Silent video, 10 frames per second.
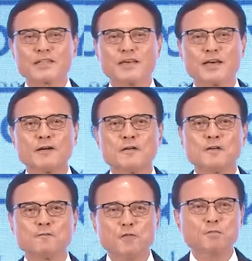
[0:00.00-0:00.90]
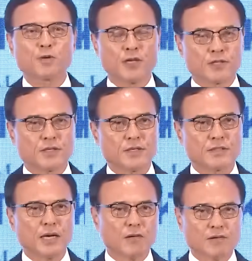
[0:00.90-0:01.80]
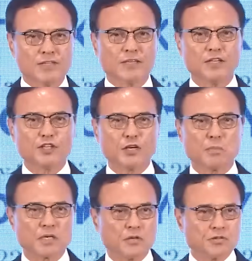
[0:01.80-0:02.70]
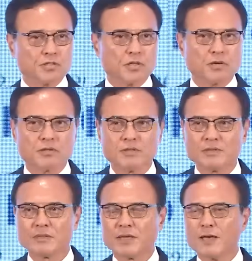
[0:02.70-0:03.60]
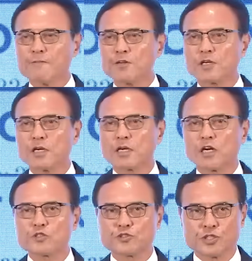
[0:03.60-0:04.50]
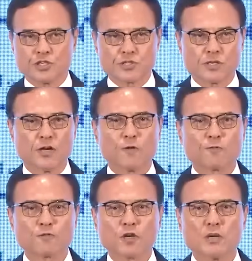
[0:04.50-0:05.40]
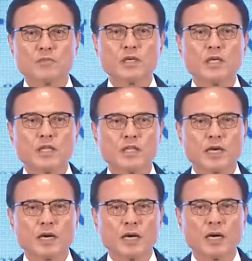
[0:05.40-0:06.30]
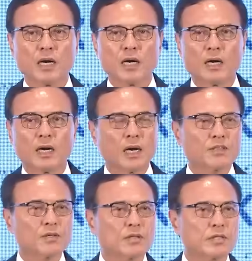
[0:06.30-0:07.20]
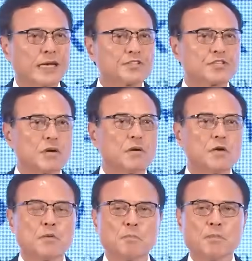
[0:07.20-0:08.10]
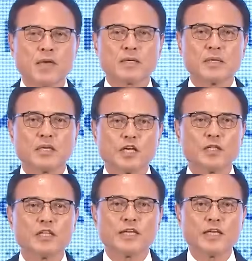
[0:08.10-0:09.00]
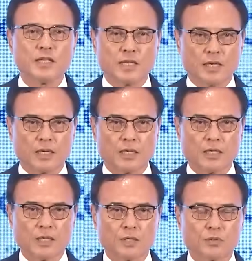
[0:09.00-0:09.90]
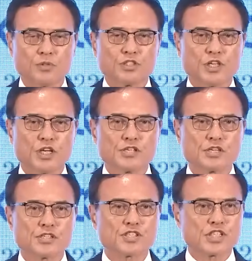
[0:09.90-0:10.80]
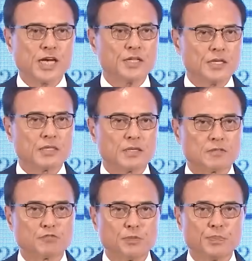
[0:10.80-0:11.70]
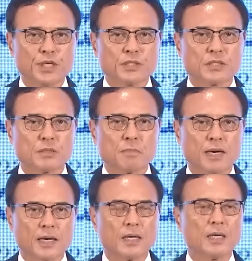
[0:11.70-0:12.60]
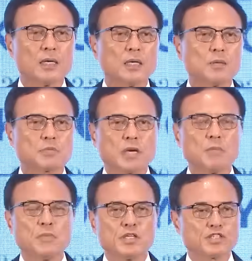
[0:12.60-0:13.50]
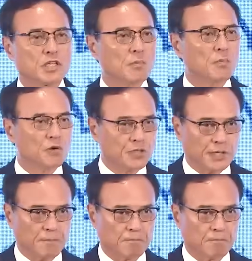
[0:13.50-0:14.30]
their footprint, not only India, but also African countries from India. I thought that that's a make in India, which is cited repeatedly by Prime Minister Modi.